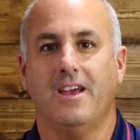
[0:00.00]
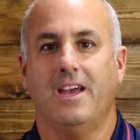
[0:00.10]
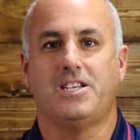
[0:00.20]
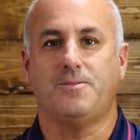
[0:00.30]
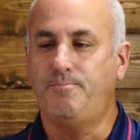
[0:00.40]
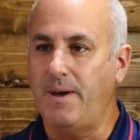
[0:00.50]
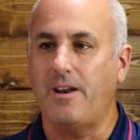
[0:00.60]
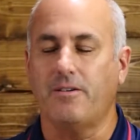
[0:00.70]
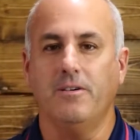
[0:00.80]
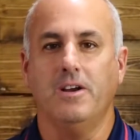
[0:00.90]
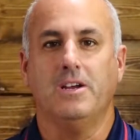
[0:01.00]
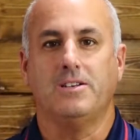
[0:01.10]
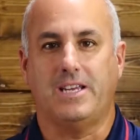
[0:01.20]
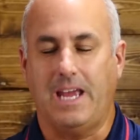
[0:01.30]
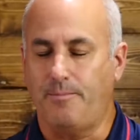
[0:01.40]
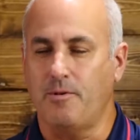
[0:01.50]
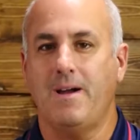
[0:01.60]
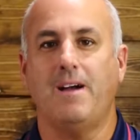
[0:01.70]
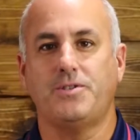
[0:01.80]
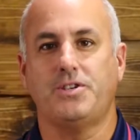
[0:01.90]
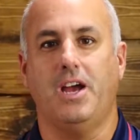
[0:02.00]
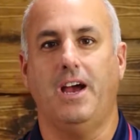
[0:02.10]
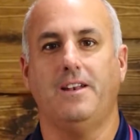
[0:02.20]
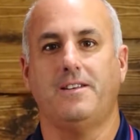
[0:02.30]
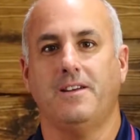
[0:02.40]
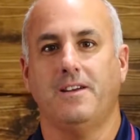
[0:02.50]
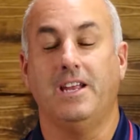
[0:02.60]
It's better to keep your mouth shut